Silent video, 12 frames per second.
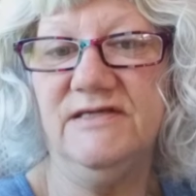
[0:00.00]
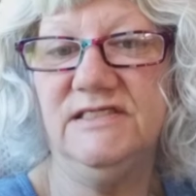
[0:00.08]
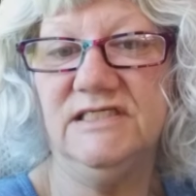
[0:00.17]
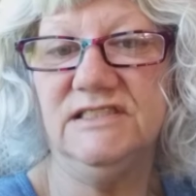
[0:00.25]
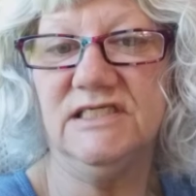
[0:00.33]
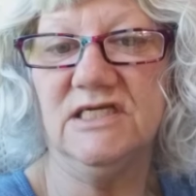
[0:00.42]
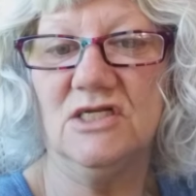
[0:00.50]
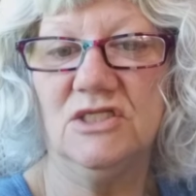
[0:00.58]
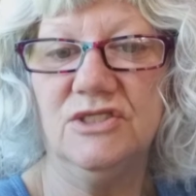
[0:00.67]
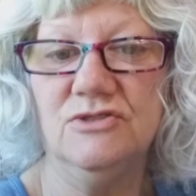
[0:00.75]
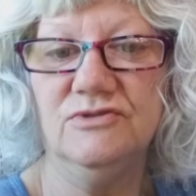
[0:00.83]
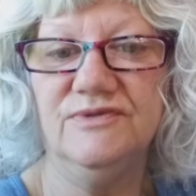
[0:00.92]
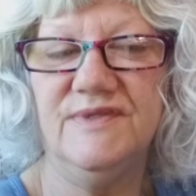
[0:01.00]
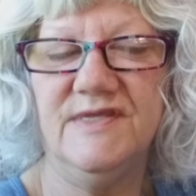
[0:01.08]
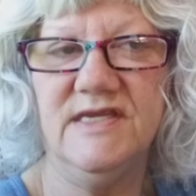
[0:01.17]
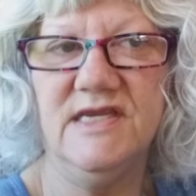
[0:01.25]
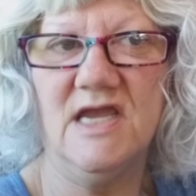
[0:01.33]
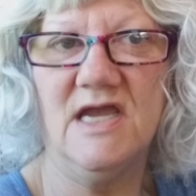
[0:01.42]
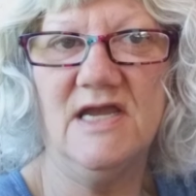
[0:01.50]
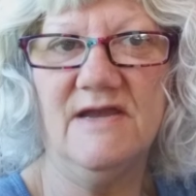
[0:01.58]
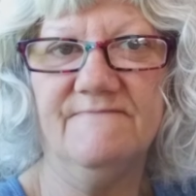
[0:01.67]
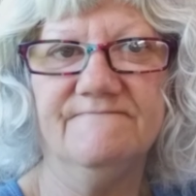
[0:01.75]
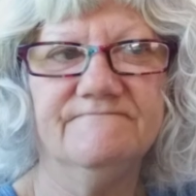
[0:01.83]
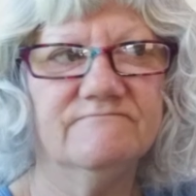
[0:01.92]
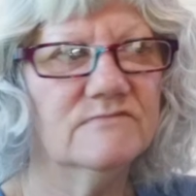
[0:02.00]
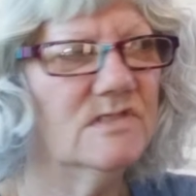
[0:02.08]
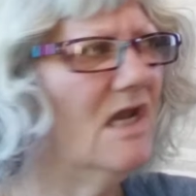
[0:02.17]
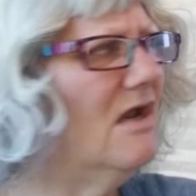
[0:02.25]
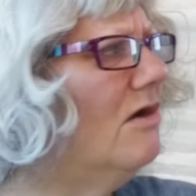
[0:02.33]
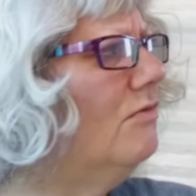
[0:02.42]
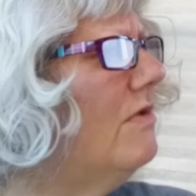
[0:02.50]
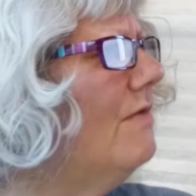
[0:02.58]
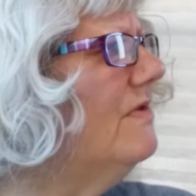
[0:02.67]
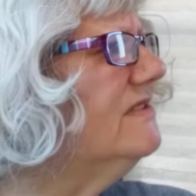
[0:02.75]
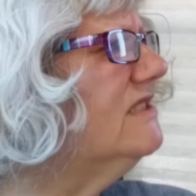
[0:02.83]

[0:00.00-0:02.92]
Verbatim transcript: didn't include the, um, ah, what was